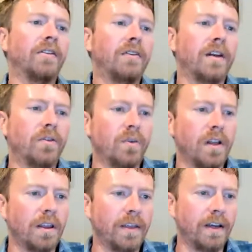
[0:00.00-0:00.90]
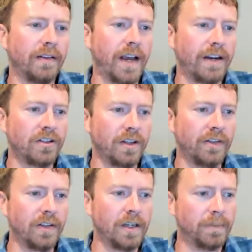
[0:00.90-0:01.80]
So that's one of the things. I actually
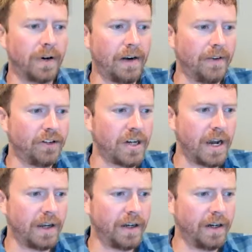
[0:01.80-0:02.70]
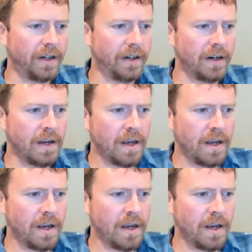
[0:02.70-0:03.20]
see a private chat here.